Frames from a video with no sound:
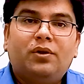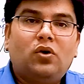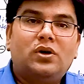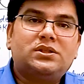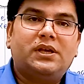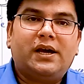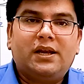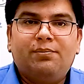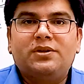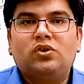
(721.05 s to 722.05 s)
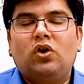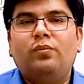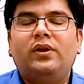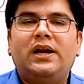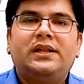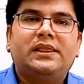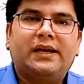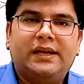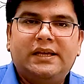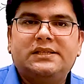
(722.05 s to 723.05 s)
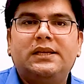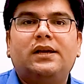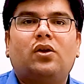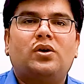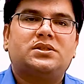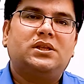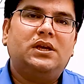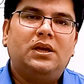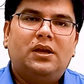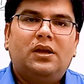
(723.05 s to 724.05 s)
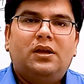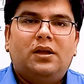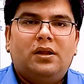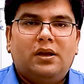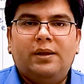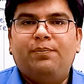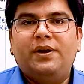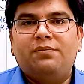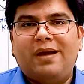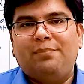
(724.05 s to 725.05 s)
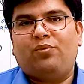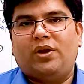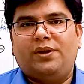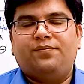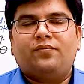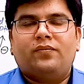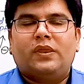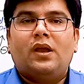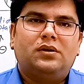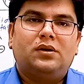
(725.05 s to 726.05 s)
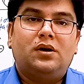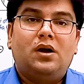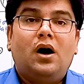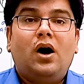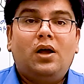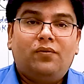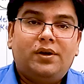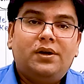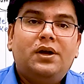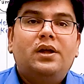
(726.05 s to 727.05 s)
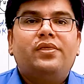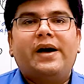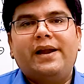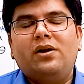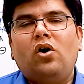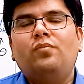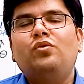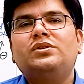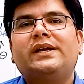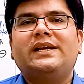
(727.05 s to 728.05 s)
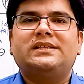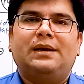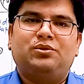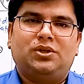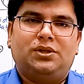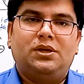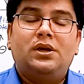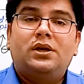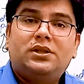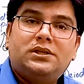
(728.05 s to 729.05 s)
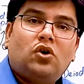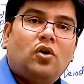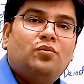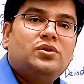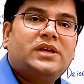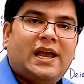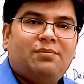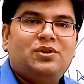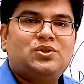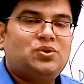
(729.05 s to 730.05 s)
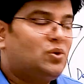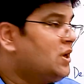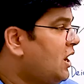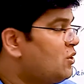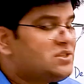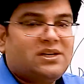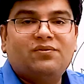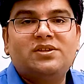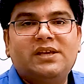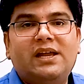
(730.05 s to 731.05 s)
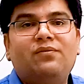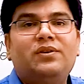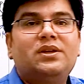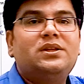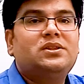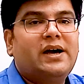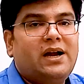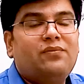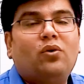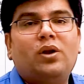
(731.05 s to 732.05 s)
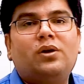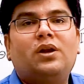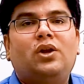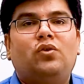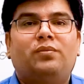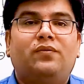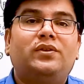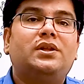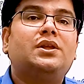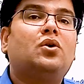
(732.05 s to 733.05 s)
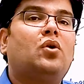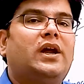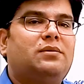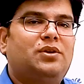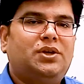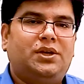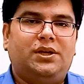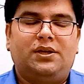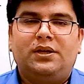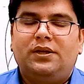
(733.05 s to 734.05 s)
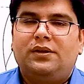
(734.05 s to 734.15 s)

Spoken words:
because they are lipid soluble and they can easily cross the lipid membrane. However, thyroid hormones are exception. These hormones can be stored outside of the cell within the thyroid follicular lumen, within the colloid material.